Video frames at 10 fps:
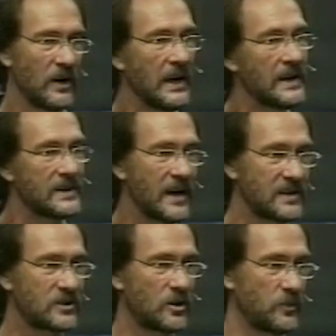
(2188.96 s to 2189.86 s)
That
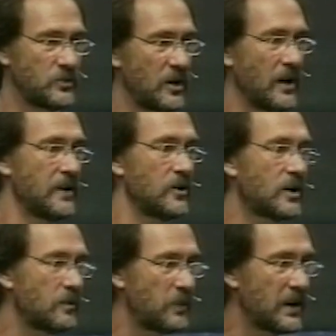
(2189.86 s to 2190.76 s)
scripture, you can
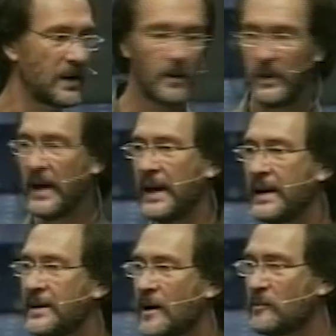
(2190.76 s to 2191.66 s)
pick it up in
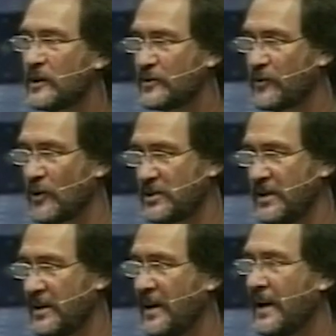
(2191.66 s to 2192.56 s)
Numbers 14.
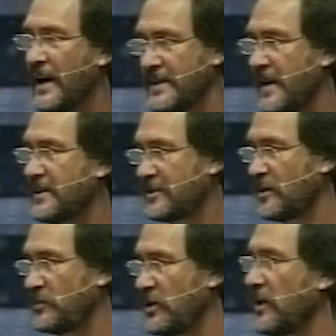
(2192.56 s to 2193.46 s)
And that
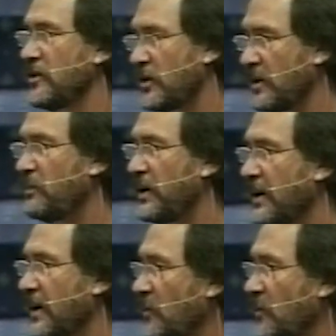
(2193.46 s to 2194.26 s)
scripture, you can pick it up